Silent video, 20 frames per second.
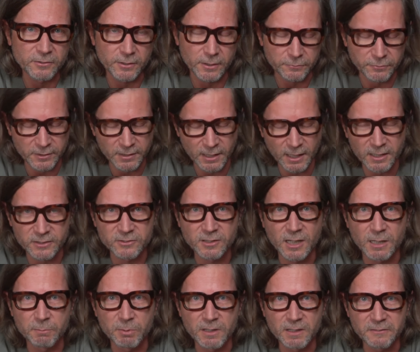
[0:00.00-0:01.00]
for the last
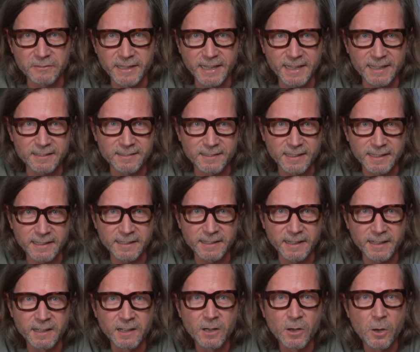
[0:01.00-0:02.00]
couple of days, and
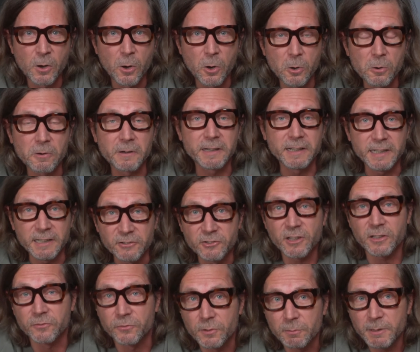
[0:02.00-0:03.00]
already,
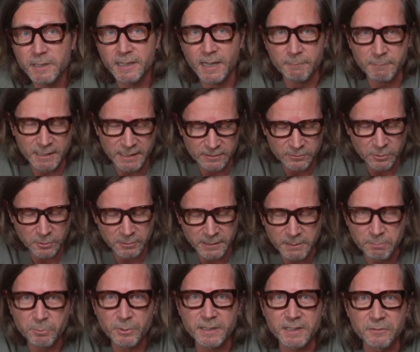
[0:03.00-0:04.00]
just for me, I mean, it's
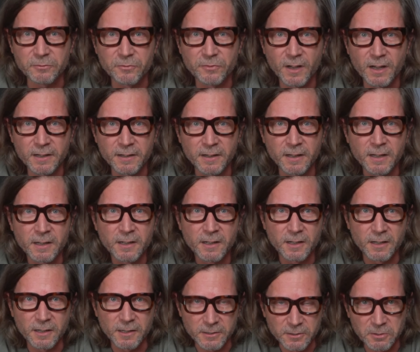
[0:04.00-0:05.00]
already pretty fun
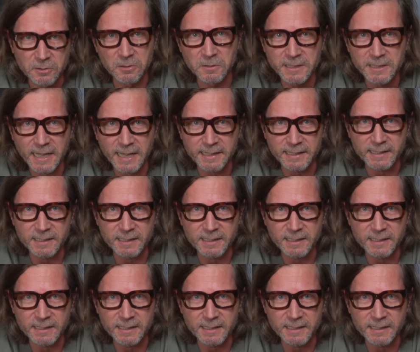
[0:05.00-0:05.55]
to look at